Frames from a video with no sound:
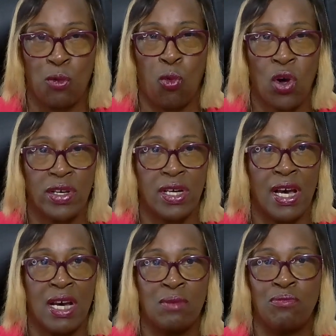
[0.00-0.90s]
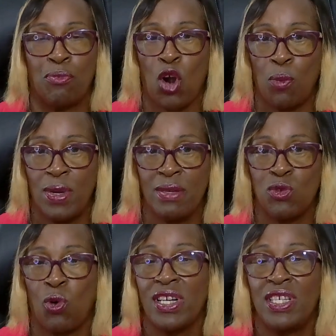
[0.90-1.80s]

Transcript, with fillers: What um, problems, what